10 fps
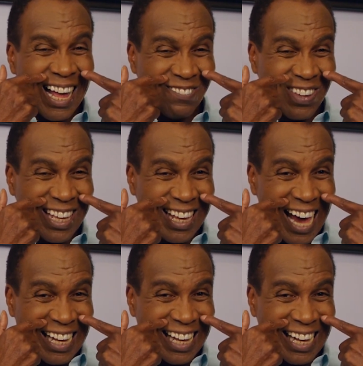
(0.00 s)
I'm
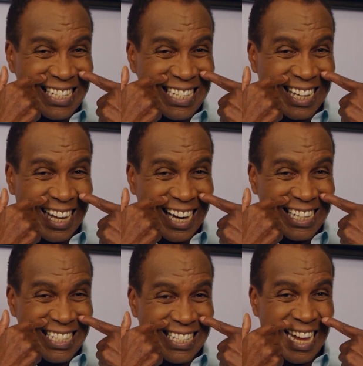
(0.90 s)
kind of getting
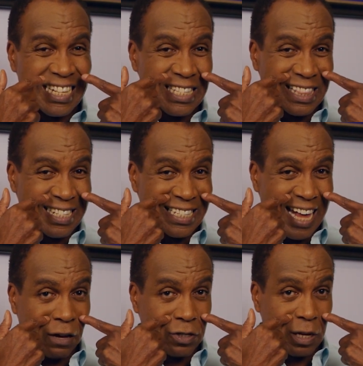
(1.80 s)
a sense that the
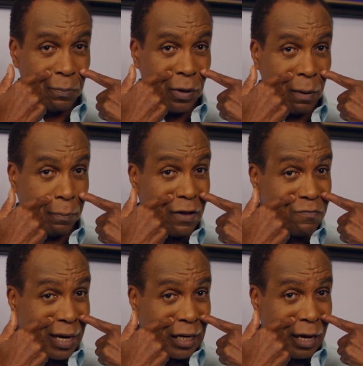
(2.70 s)
sound is up here above
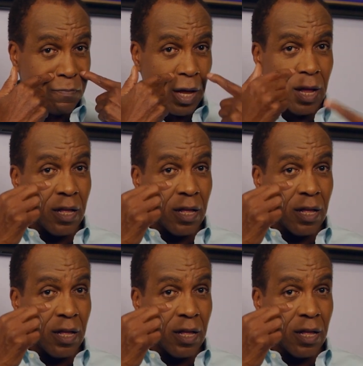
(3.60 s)
my lip.